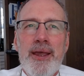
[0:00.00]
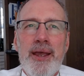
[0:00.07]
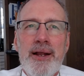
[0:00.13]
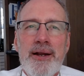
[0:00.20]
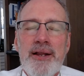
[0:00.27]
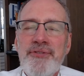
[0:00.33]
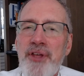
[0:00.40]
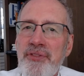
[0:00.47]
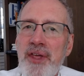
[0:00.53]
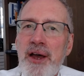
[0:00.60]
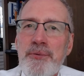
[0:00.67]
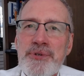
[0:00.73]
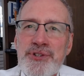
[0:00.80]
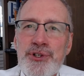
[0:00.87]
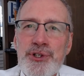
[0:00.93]
and I thought that
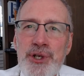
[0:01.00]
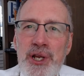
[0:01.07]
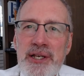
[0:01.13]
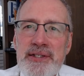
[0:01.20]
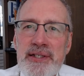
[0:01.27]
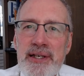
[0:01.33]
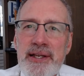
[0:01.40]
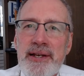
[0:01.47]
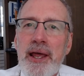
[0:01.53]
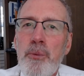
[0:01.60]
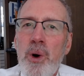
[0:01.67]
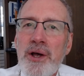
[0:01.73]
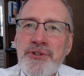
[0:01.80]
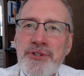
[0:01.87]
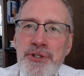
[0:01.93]
was a good idea. And I
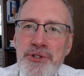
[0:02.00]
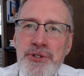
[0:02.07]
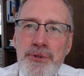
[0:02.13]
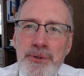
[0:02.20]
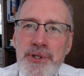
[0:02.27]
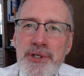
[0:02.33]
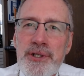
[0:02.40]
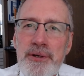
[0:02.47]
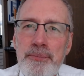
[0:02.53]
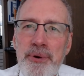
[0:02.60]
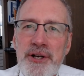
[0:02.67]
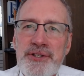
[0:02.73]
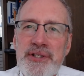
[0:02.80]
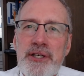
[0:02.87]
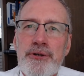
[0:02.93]
want to do it in a
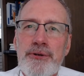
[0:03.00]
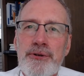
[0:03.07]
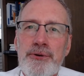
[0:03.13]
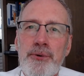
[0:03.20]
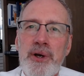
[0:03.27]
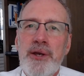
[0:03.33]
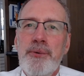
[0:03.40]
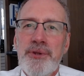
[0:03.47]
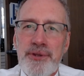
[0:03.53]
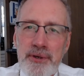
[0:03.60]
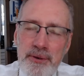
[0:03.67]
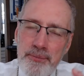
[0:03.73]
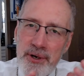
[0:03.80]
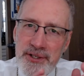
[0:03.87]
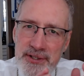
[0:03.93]
particular way with a
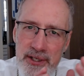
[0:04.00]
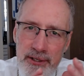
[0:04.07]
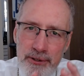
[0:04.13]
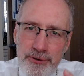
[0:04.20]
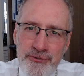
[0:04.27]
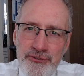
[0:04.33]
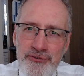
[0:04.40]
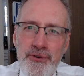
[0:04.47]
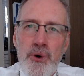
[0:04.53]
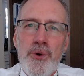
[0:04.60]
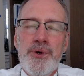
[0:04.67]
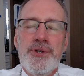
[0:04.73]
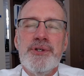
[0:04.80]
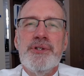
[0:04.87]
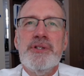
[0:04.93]
particular
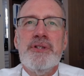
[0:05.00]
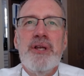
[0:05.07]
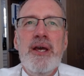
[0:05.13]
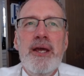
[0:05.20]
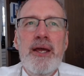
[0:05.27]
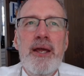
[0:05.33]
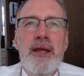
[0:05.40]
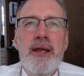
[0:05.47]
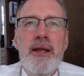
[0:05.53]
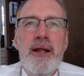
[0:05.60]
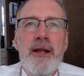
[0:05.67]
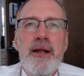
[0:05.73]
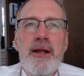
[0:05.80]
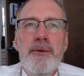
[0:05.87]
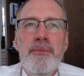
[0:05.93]
focus.
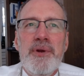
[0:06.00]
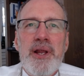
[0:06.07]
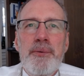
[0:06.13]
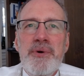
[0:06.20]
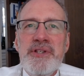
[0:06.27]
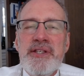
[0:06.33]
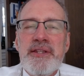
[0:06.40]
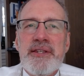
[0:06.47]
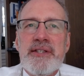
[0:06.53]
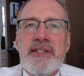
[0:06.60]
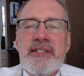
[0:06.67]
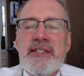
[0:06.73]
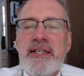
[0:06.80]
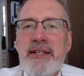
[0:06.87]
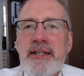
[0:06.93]
When I was at the
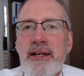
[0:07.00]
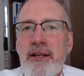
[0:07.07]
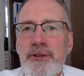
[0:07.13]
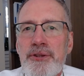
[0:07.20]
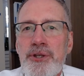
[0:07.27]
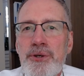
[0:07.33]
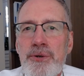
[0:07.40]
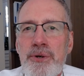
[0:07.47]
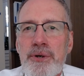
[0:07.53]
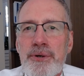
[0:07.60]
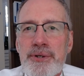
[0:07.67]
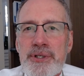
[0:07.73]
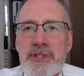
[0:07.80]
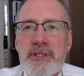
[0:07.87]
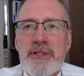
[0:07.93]
Synod on the
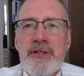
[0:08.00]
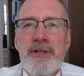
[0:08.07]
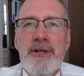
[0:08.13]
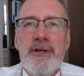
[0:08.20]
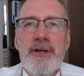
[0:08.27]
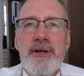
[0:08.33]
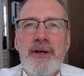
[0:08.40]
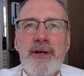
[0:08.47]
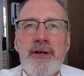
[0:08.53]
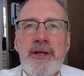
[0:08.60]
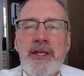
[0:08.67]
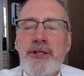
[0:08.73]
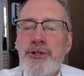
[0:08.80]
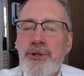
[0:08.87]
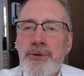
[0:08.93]
Eucharist uh,
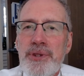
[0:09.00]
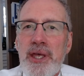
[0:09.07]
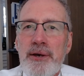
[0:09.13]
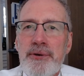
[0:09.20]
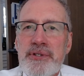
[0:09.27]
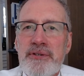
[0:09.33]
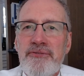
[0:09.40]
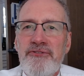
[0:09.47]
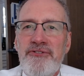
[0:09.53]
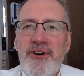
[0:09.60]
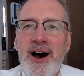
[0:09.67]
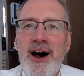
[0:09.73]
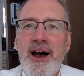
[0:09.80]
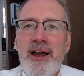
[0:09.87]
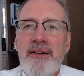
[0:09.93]
in
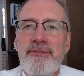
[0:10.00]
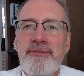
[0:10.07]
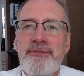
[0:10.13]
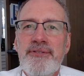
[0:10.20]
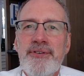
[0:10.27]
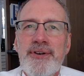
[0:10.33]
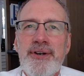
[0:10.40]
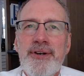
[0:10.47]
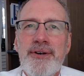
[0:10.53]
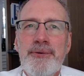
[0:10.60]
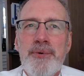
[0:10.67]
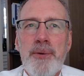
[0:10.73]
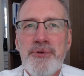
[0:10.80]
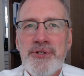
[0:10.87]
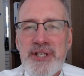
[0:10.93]
2005,
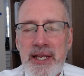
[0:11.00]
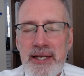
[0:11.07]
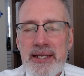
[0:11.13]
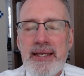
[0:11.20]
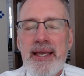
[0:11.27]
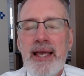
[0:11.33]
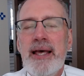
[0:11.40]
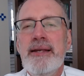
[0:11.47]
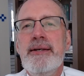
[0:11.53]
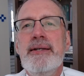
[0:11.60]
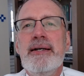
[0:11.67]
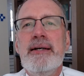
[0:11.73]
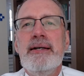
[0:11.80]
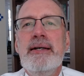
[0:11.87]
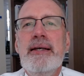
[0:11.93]
representing Canada,